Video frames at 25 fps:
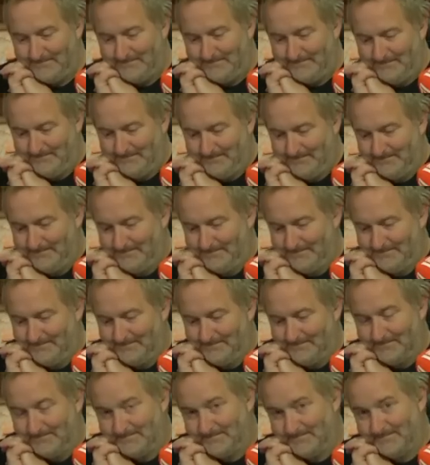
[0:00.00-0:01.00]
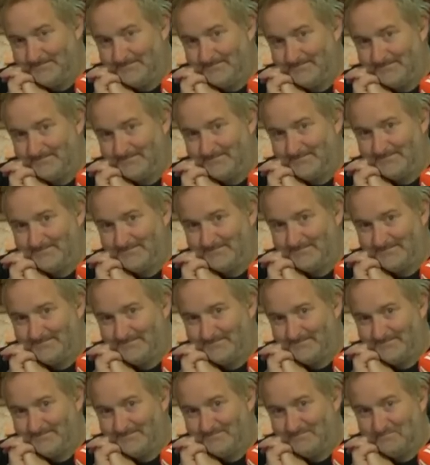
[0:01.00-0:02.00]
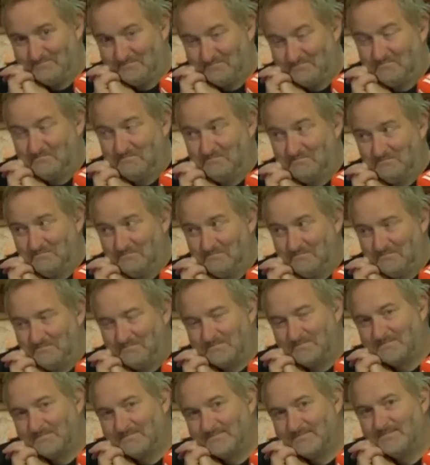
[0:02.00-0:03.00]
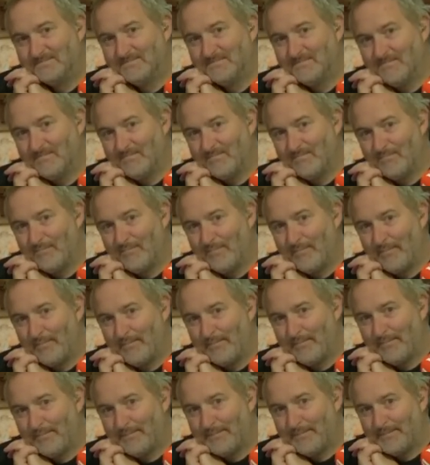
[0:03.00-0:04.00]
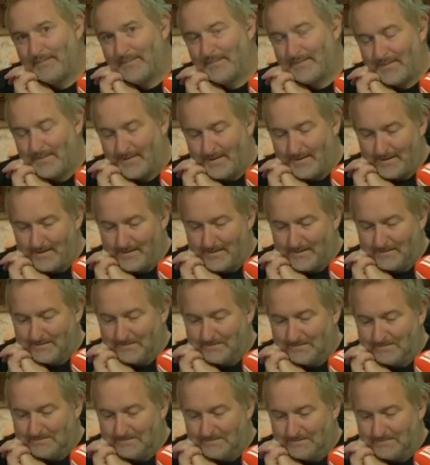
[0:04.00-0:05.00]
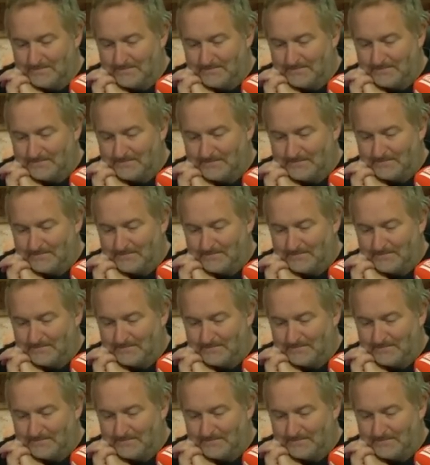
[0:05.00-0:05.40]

(not speaking)